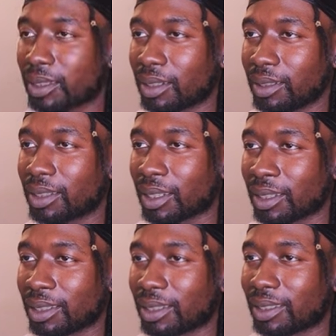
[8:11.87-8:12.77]
Okay.
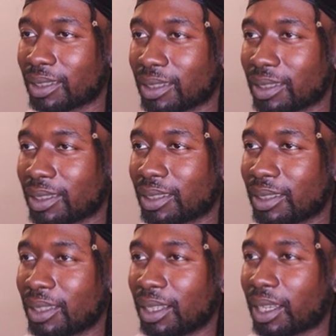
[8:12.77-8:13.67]

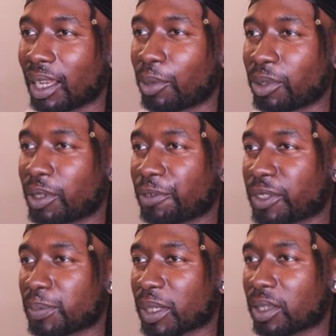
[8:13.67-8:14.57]
I wonder if
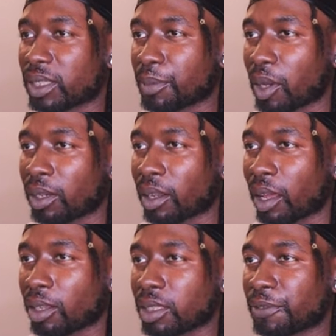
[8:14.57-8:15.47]
it's because I'm an
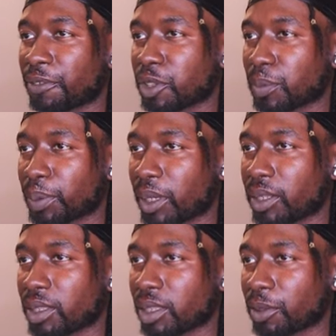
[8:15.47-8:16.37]
artificial
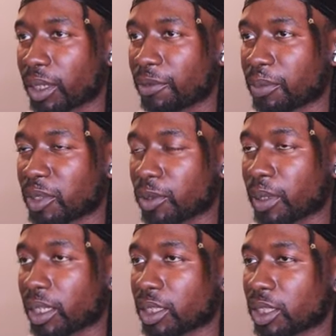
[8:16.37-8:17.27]
person created from
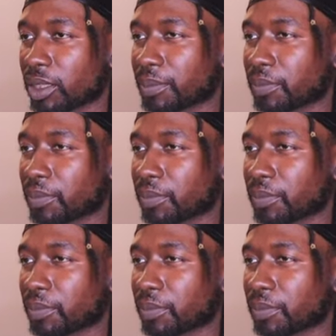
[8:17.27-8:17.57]
scratch.